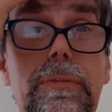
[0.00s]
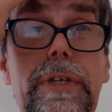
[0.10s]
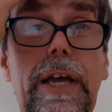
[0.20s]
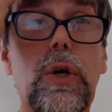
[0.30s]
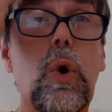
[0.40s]

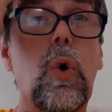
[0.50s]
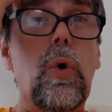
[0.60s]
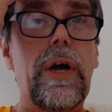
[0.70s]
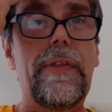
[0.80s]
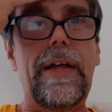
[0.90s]
get
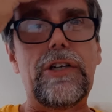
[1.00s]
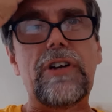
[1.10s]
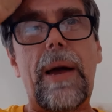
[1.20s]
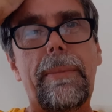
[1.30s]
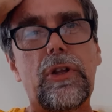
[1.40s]
caught in that
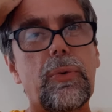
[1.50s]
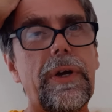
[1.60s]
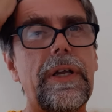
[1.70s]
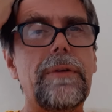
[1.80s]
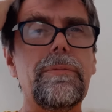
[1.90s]
trap
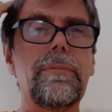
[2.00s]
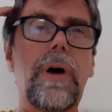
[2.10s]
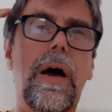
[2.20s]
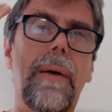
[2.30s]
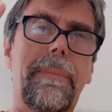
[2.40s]
between
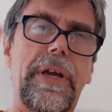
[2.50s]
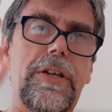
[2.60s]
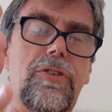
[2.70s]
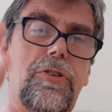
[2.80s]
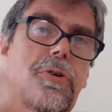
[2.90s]

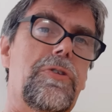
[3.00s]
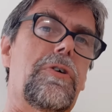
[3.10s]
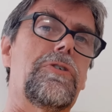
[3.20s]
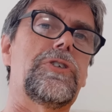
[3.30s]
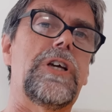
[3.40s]
obedience to
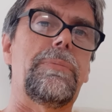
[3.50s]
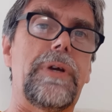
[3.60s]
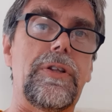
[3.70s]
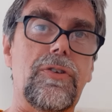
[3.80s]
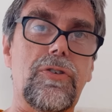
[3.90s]
authority,
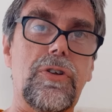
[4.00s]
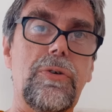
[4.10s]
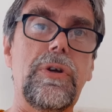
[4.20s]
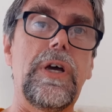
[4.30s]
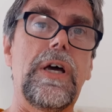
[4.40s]
obedience
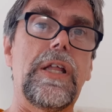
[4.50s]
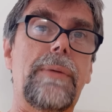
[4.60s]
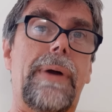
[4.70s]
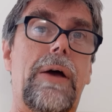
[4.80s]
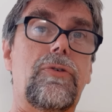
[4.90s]
to the
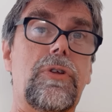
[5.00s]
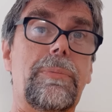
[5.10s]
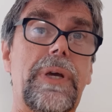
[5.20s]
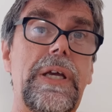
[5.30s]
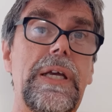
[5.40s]
powers that
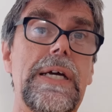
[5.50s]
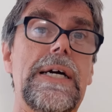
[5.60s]
be,